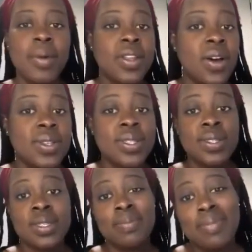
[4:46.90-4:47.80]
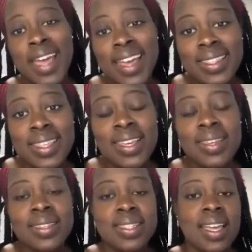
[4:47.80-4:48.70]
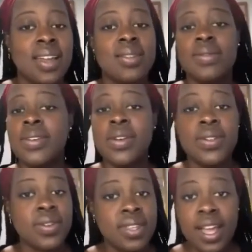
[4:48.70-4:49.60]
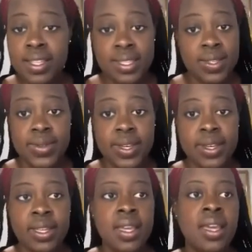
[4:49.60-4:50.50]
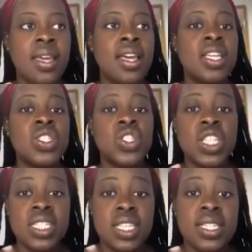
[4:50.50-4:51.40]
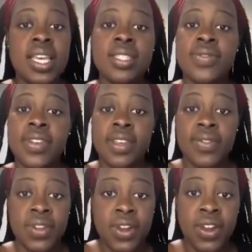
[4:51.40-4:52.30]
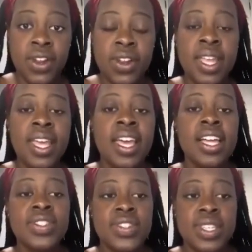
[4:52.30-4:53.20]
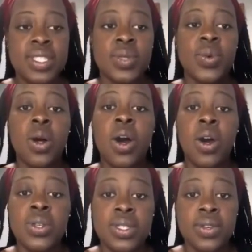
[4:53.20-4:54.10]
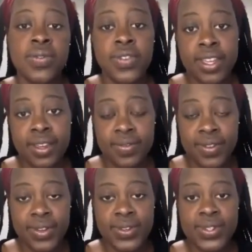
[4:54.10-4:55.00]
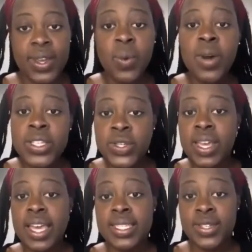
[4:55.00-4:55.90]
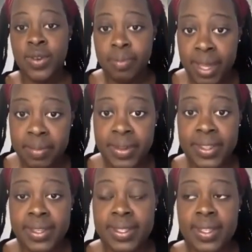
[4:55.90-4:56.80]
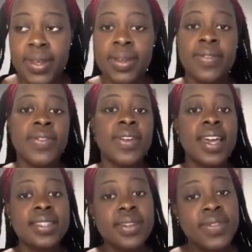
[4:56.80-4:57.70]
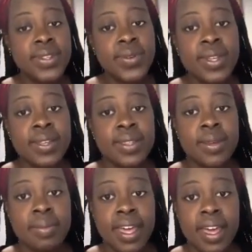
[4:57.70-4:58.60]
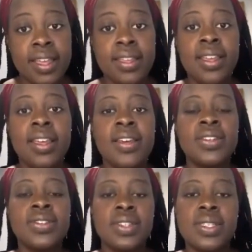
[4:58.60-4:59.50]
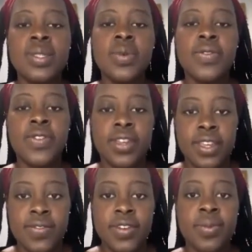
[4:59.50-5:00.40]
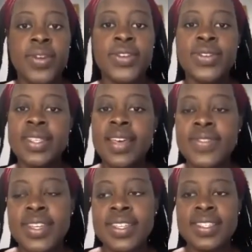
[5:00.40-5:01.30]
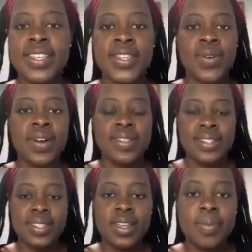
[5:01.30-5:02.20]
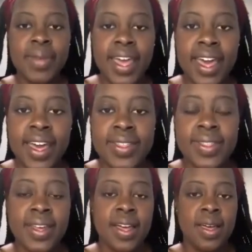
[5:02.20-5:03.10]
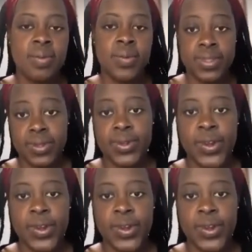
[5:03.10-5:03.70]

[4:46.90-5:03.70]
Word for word: but also some bad things that, you know, they're not so good. Jesus has forgiven her and Jesus will also forgive you. So I want you guys to remember this though. If you guys ever do anything bad, Jesus will forgive you, but you just have to continue on this good path um, with the